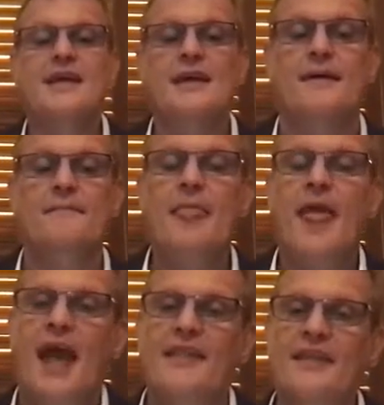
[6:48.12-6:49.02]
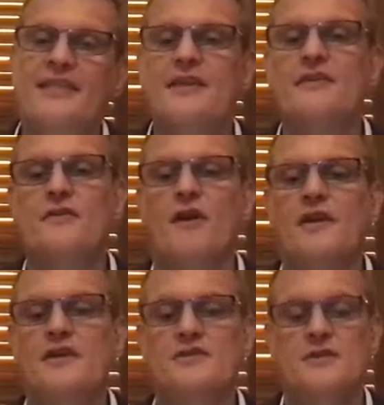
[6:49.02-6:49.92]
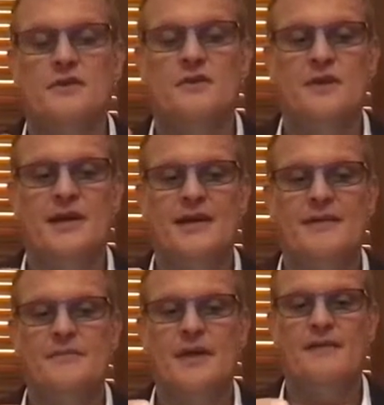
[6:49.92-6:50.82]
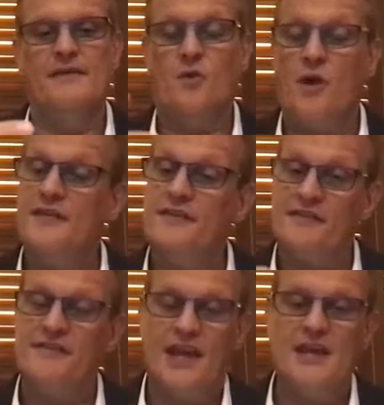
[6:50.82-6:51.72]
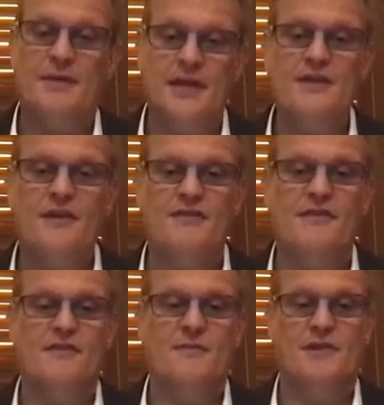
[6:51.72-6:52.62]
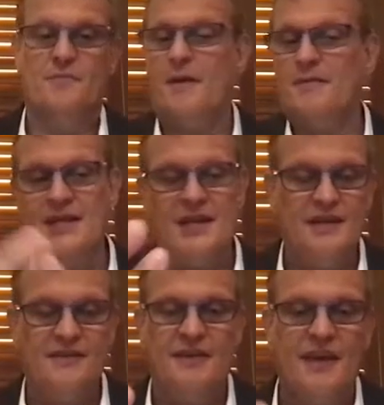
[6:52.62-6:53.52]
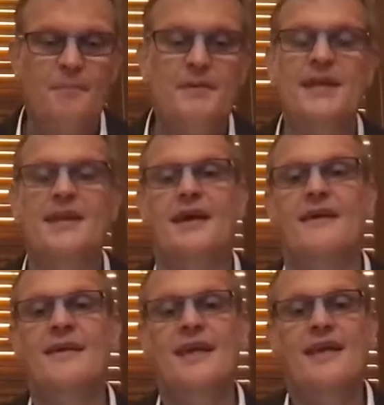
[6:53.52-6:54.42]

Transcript: Um, and that thing has grown into um, a, quite a sustainable ecosystem. It's a publicly listed company now.